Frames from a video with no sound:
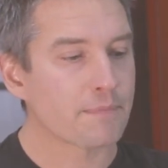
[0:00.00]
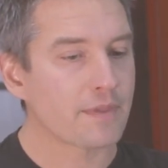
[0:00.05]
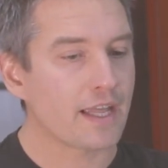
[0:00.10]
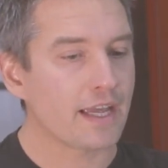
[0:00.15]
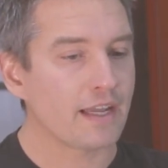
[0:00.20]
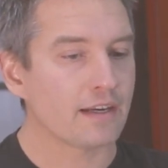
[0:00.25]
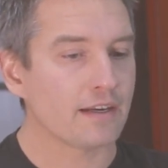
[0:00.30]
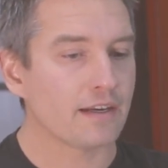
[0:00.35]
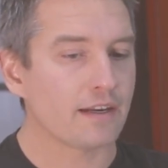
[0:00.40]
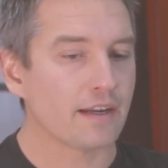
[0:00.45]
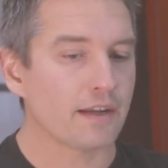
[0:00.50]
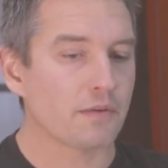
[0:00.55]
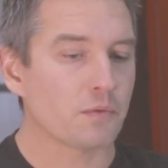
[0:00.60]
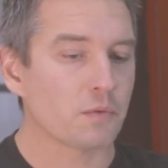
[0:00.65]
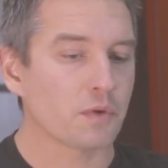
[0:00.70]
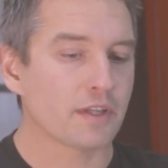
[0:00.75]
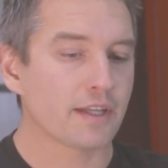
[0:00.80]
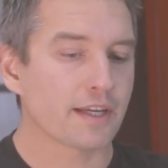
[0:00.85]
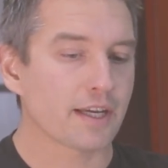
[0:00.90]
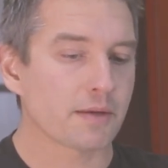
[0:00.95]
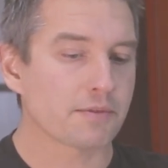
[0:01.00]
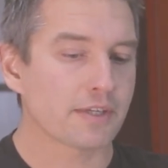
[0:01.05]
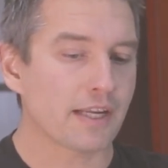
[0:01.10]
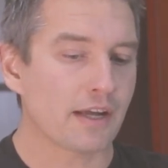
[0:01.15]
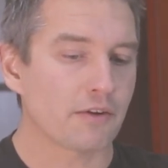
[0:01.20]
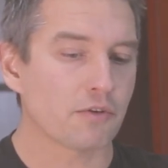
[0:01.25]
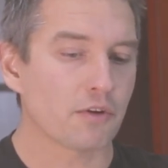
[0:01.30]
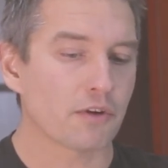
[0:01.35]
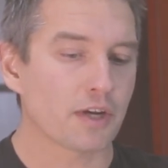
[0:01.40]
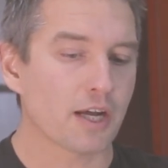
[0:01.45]
And it really comes
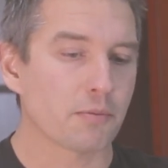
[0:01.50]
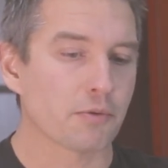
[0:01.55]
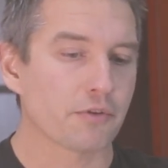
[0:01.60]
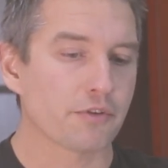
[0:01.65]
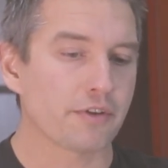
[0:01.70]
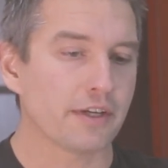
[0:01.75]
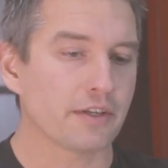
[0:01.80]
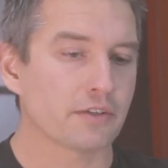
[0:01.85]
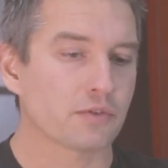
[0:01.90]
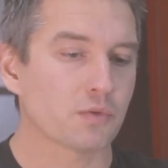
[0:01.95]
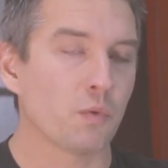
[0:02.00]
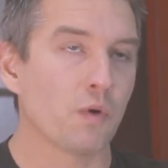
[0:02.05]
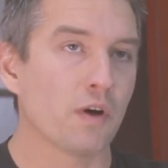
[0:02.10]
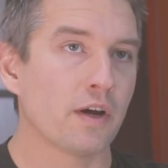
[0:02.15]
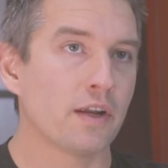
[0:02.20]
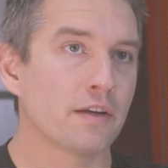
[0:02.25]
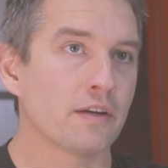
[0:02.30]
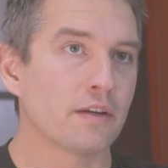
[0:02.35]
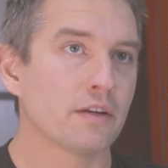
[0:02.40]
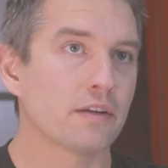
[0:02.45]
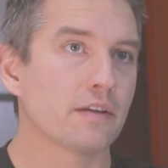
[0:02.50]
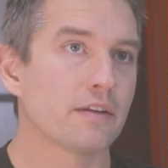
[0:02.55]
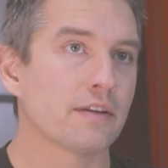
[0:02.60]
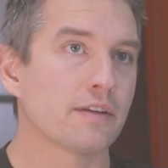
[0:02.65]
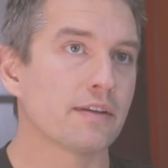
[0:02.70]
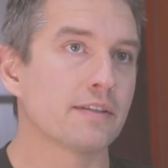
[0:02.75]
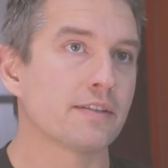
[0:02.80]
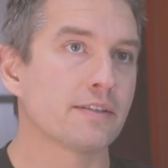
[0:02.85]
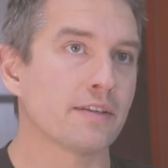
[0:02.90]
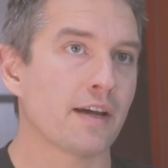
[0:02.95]
down to a couple things. One, the
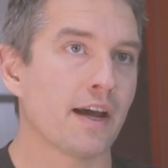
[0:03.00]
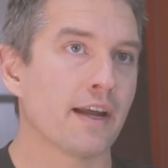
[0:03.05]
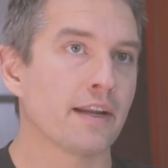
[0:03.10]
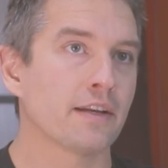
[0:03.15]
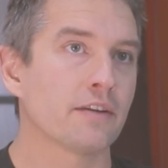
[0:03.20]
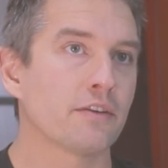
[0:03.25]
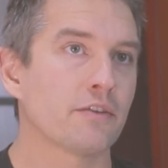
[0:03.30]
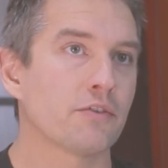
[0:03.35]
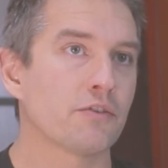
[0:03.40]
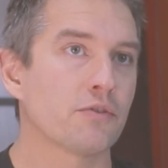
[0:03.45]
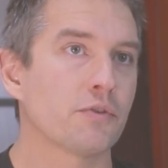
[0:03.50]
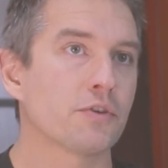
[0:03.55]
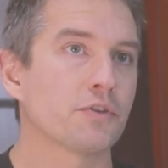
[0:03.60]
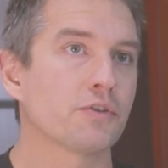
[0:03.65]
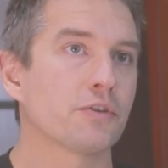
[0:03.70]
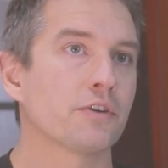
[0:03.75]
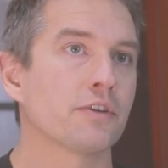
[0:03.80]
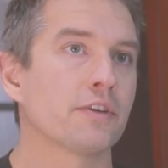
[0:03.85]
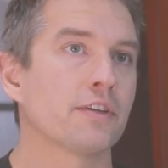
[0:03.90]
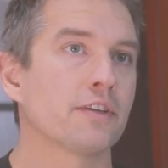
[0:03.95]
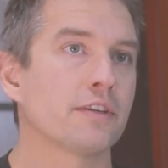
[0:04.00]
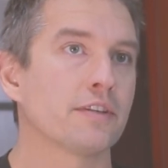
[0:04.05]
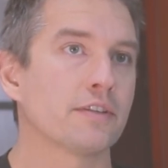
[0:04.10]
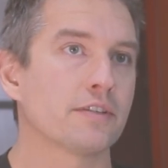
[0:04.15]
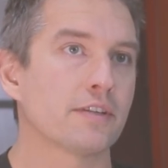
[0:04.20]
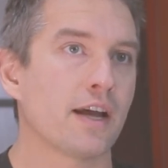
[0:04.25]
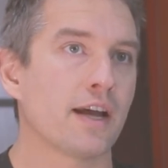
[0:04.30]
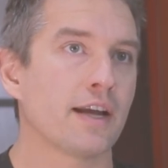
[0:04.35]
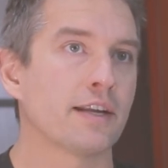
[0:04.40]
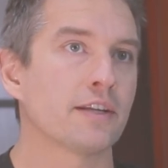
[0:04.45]
design, to ensure that the
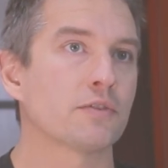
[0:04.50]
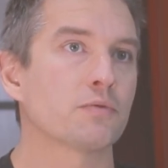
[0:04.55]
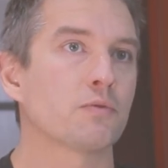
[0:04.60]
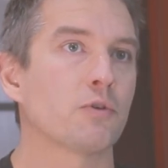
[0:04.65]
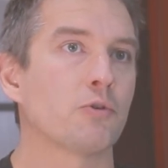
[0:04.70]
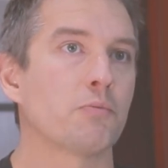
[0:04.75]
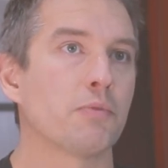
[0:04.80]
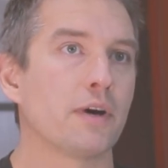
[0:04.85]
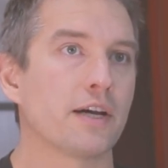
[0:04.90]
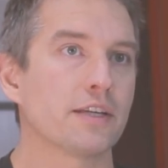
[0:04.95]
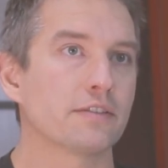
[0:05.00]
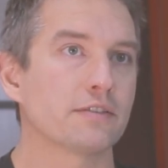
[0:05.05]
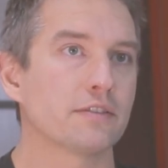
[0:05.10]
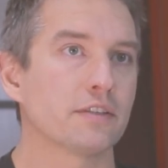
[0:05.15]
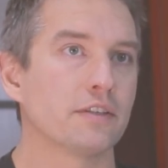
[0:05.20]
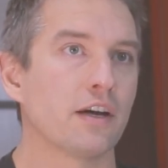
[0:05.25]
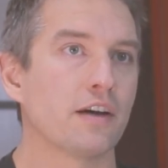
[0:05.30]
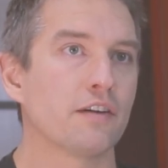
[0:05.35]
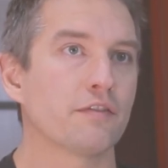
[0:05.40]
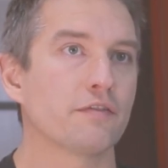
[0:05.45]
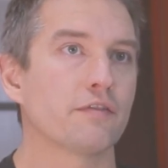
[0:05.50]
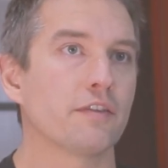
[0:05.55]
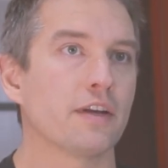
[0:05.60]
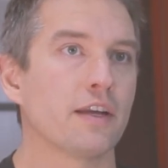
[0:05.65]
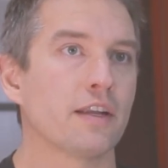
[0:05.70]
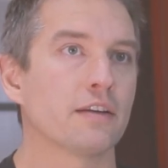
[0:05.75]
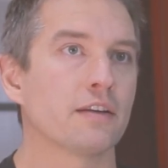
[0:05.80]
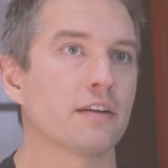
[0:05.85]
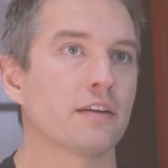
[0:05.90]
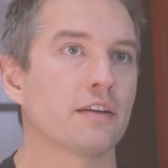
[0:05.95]
design is robust enough
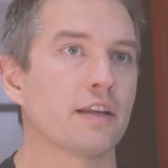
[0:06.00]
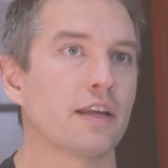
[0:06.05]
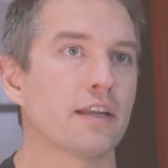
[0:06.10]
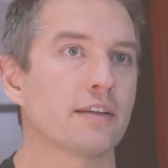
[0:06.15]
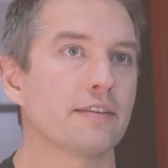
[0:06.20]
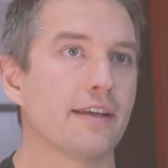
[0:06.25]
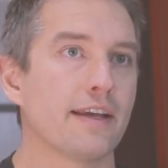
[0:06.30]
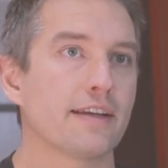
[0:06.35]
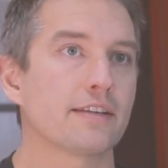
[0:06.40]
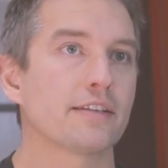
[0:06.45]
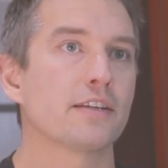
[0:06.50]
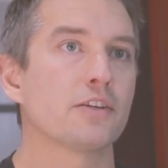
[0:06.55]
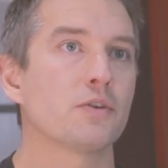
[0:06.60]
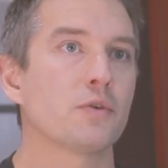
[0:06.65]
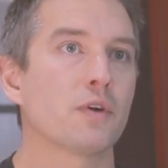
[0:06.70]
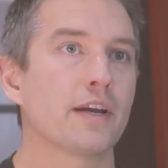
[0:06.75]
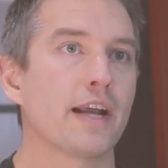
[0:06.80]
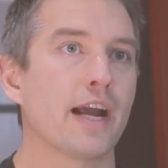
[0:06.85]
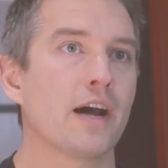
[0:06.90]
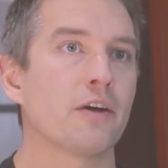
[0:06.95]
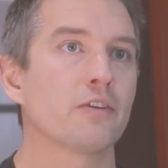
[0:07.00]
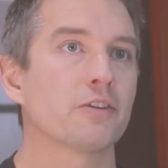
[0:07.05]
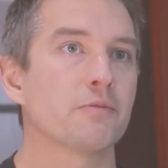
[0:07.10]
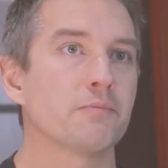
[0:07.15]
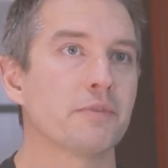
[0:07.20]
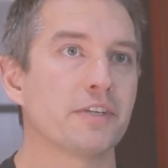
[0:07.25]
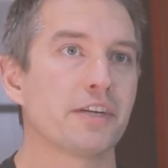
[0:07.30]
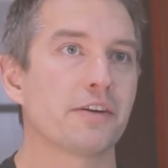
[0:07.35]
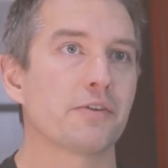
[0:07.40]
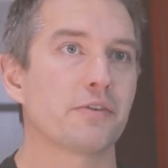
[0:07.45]
and it takes into account the
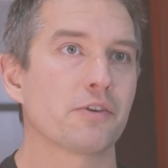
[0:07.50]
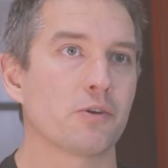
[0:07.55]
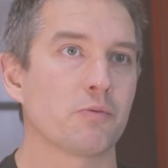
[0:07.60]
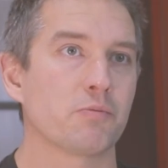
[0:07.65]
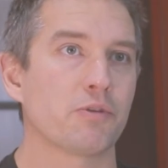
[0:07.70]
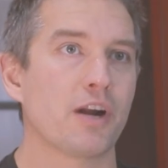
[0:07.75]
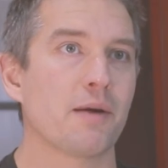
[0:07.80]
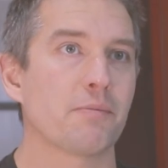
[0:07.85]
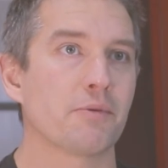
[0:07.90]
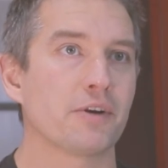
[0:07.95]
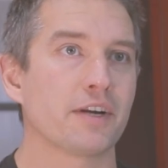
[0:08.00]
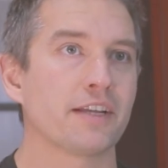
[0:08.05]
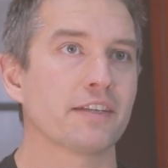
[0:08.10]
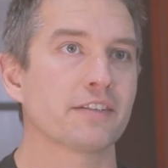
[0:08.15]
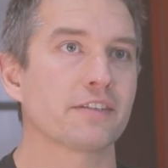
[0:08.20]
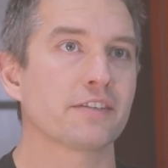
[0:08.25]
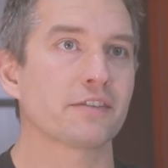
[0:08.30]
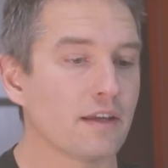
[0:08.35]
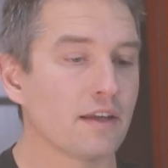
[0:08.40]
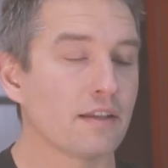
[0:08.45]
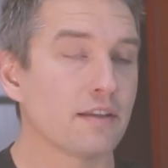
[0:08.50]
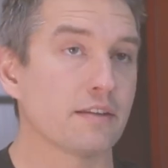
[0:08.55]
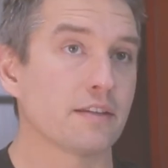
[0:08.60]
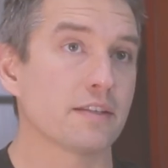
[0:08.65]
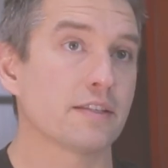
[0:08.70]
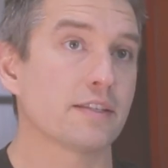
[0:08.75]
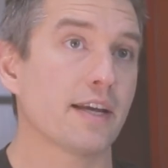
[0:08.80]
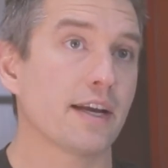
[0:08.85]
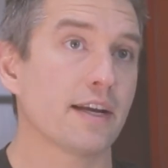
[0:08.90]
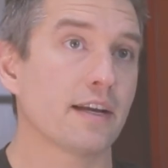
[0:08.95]
material properties. And then the
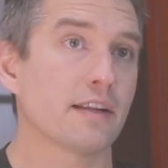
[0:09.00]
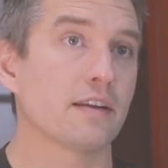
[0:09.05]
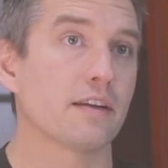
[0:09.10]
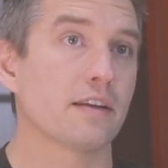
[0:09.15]
second